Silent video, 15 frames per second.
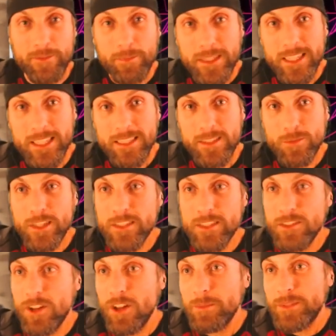But this is, this is
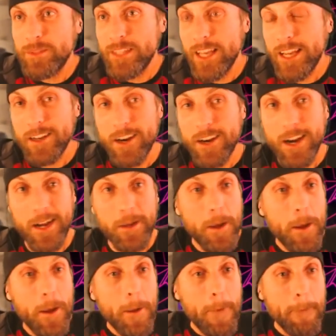all I'm saying. All right.
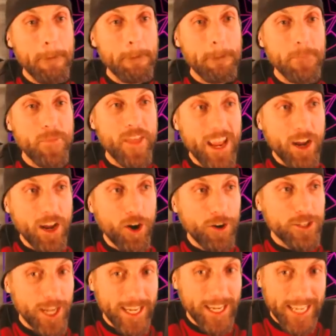They are
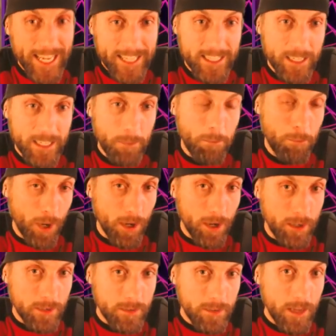gigantic
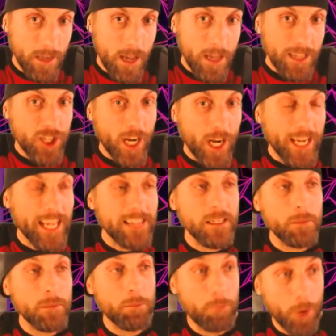bugs.
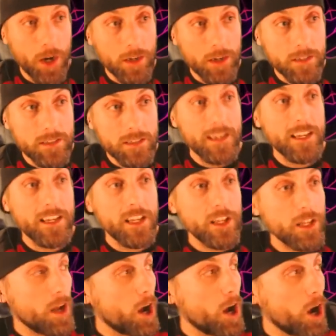Gigantic bugs
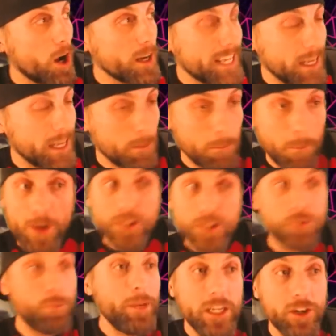get
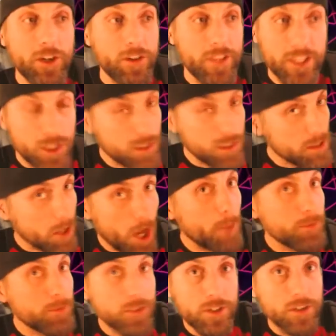much bigger than just
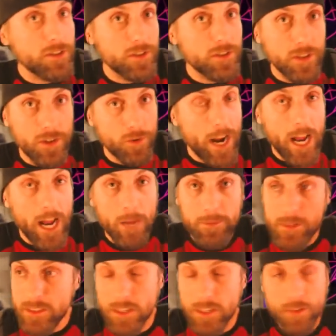lobsters and crabs
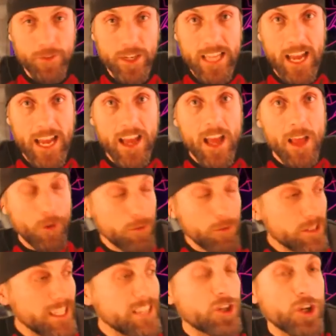and stuff like that. Those
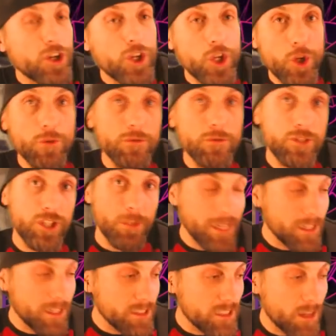things are huge
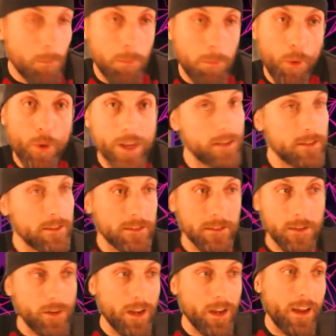because they're buoyant.
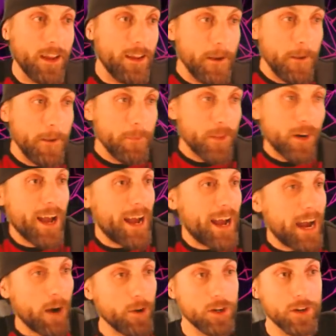Okay. They're not
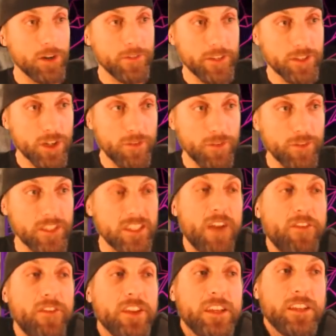out here on the surface and
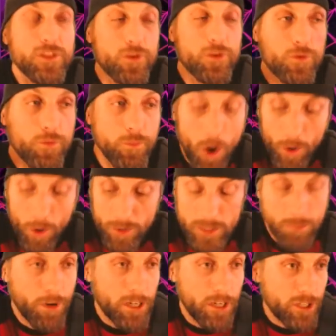everything's all this
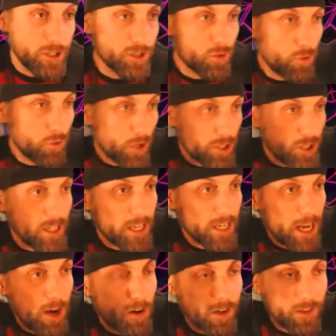pressure is crushing
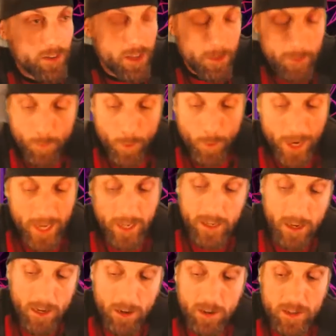down on them and weighing
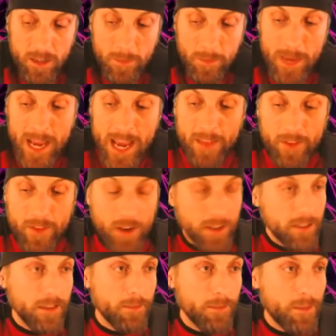down on them. They're,
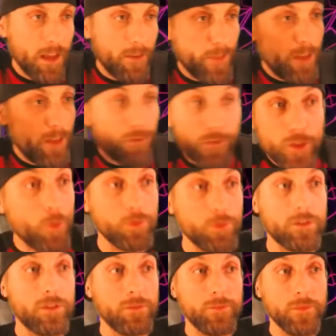they're, they
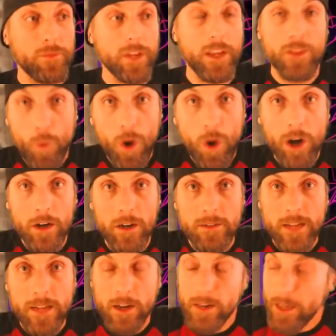float in the water.
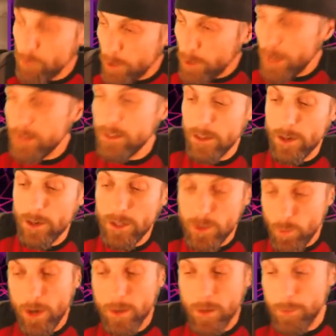Now, granted, there is
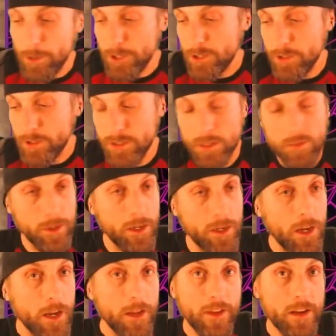water pressure and stuff, but
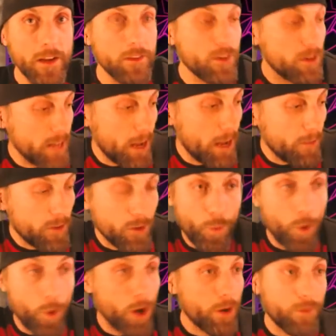they, they're down there in the
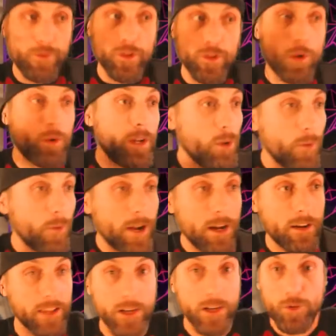water floating around
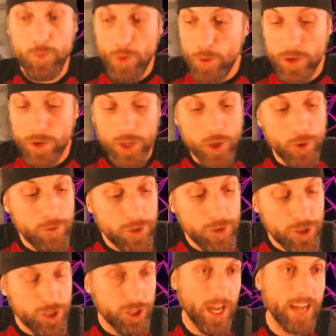and they grow to
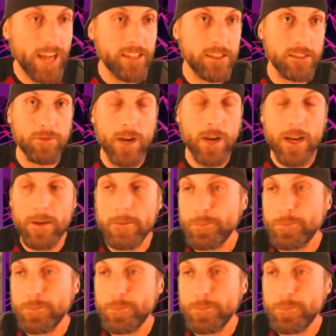huge sizes, right?